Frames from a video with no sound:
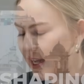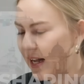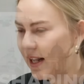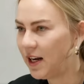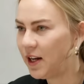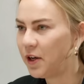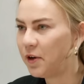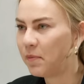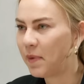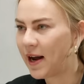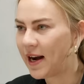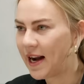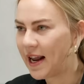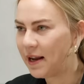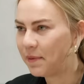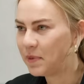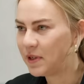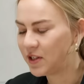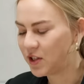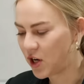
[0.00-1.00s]
Hello, my
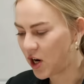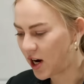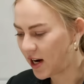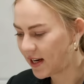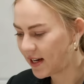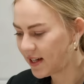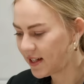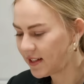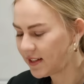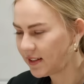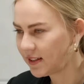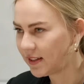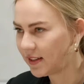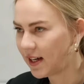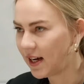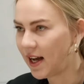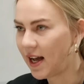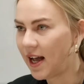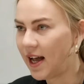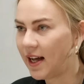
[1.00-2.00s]
name is Nadia,
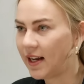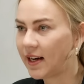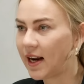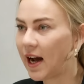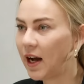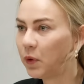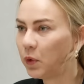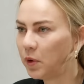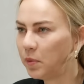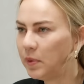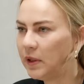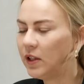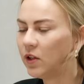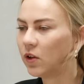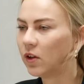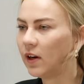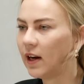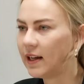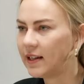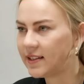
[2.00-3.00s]
and I will be
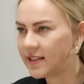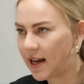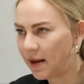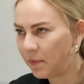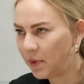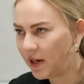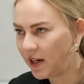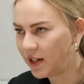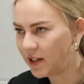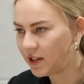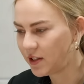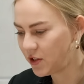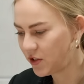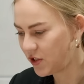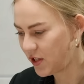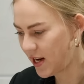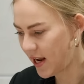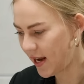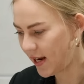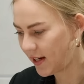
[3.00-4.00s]
your examiner
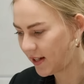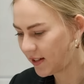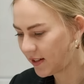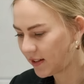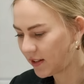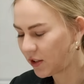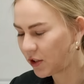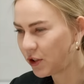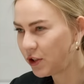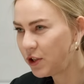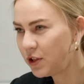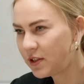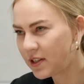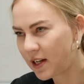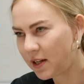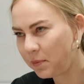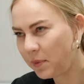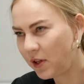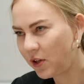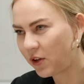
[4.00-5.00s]
today. Could you
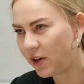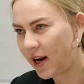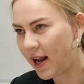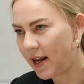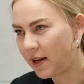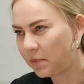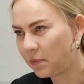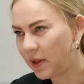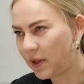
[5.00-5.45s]
tell me your name,